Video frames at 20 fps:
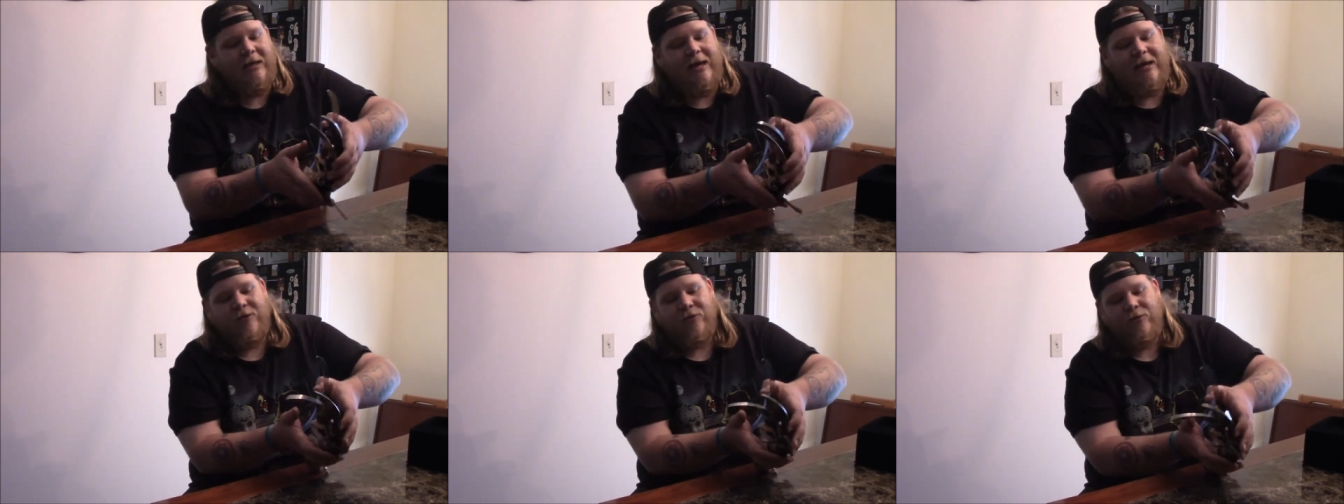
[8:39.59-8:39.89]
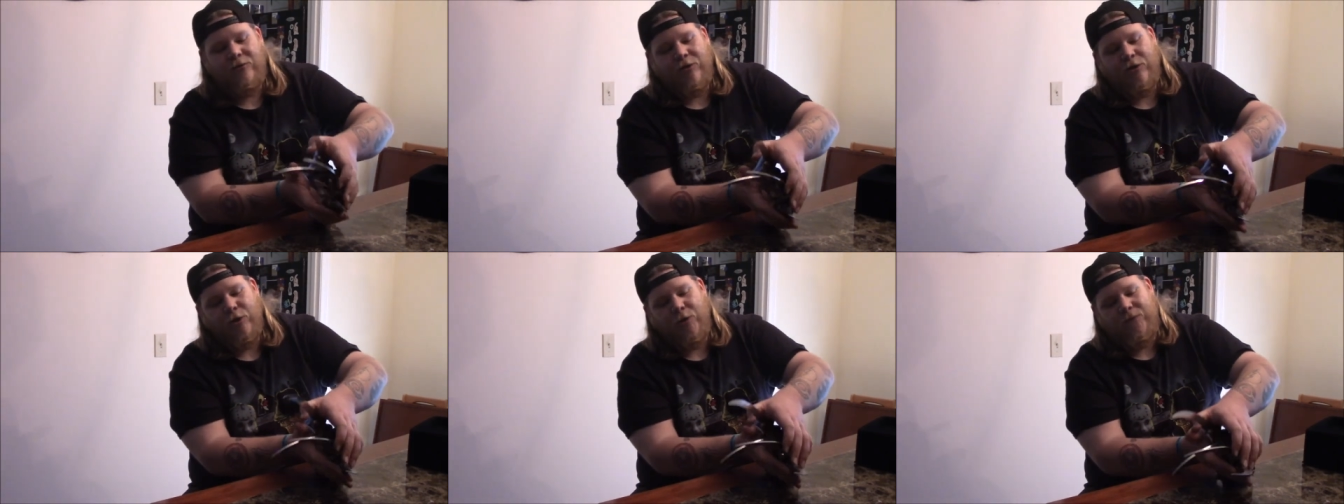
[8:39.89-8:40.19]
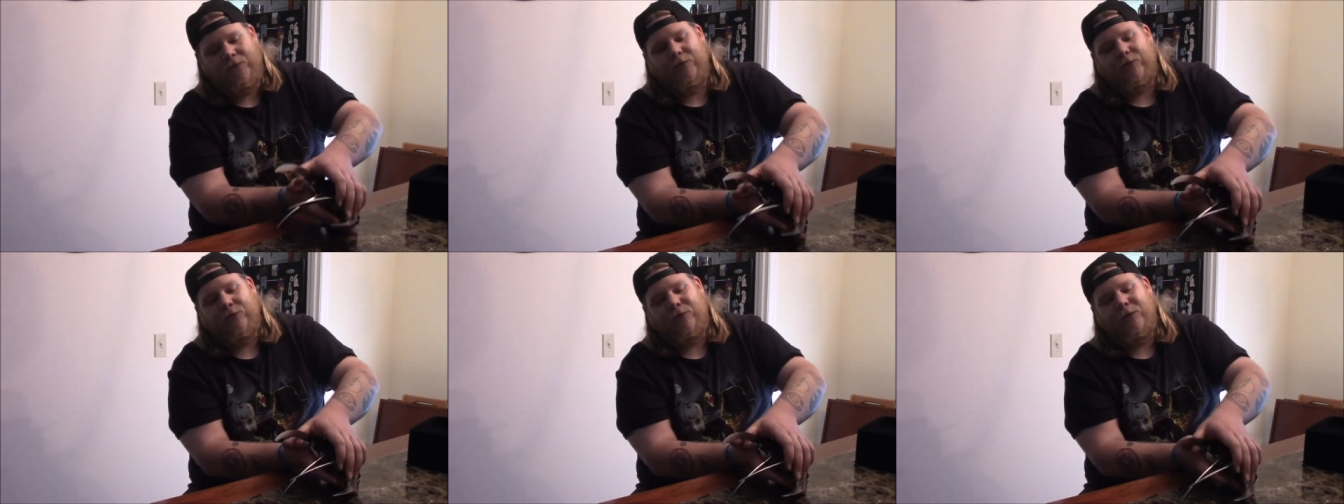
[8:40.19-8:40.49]
I don't know
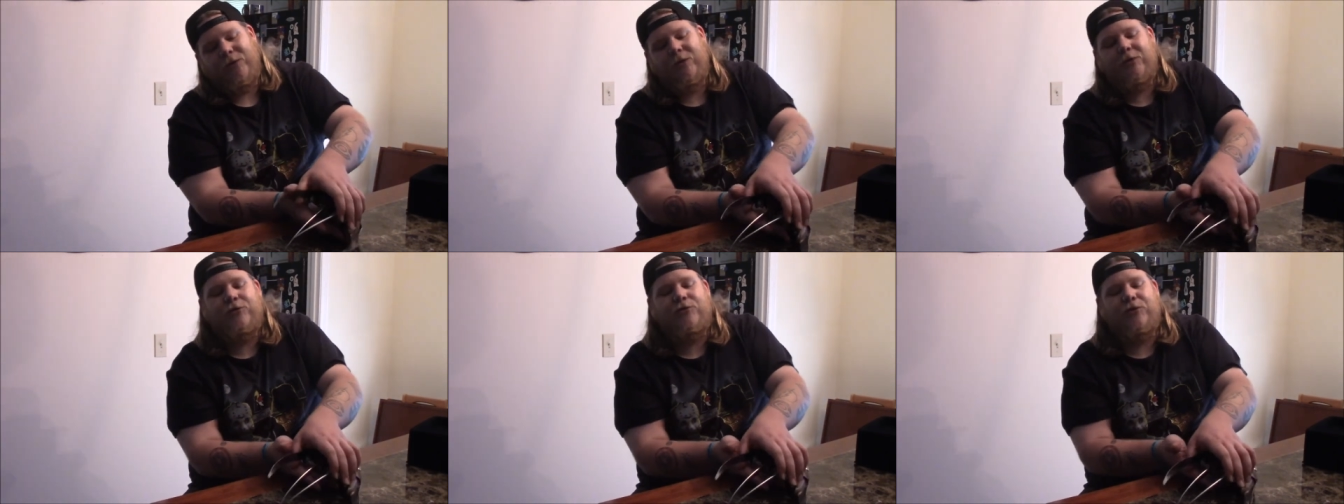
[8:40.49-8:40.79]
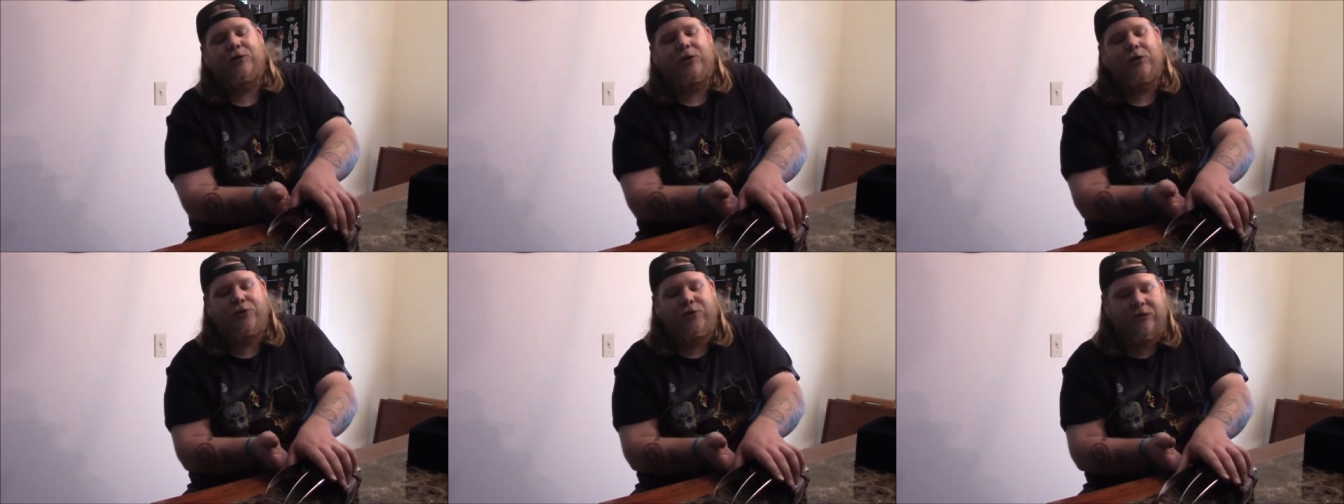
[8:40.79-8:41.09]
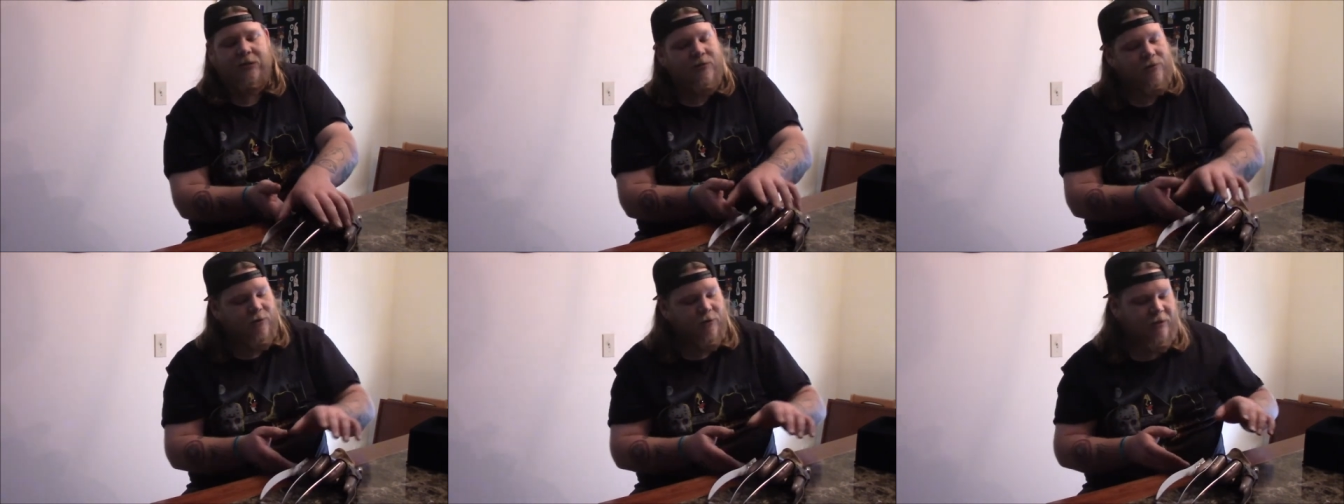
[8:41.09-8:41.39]
if there's one on Trick or
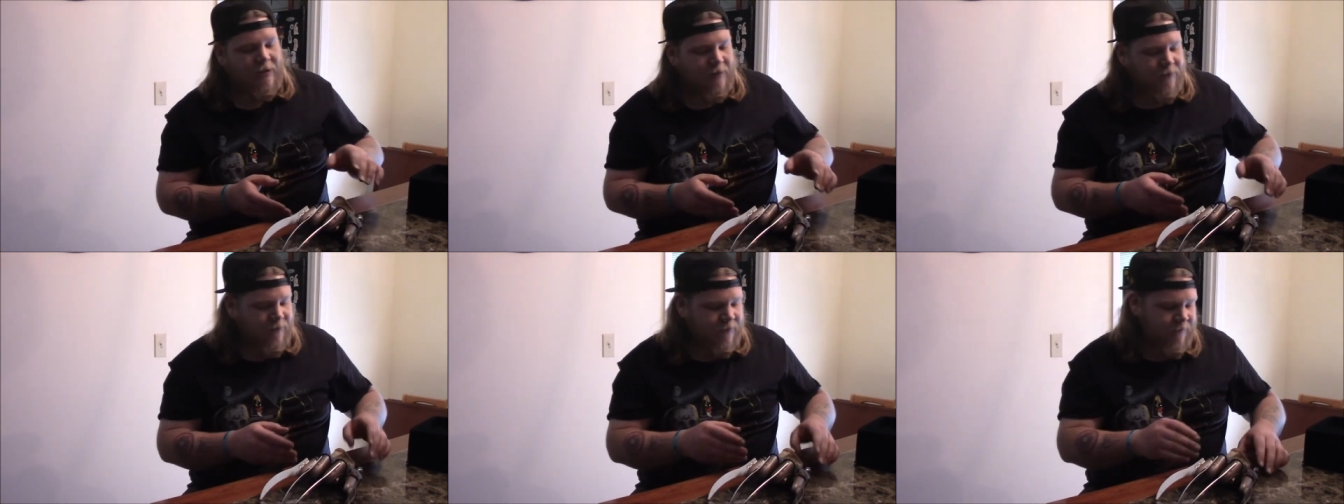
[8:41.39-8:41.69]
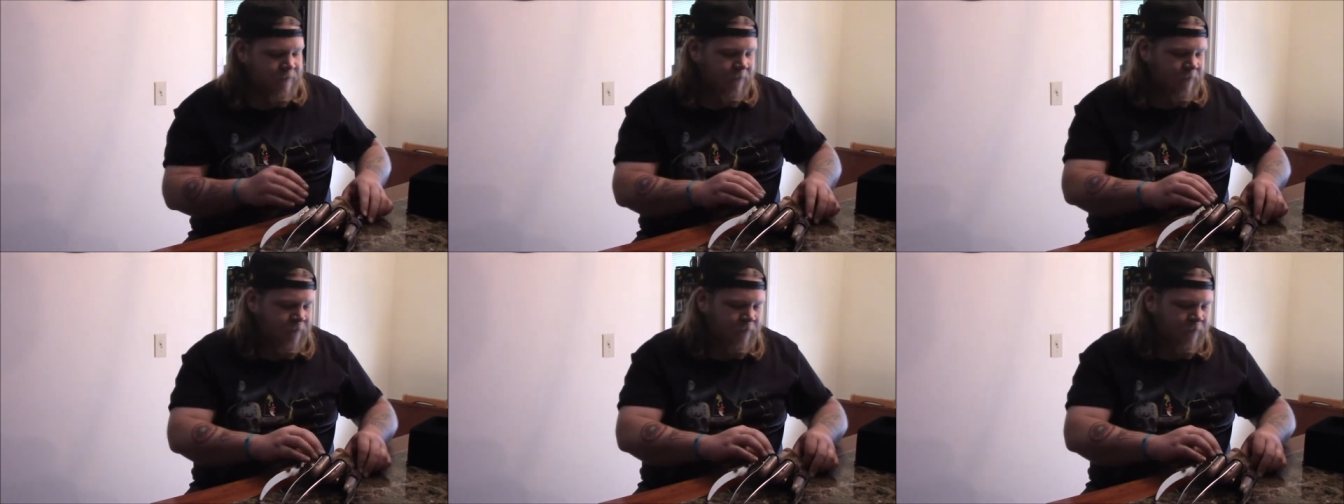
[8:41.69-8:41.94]
Treat Studios.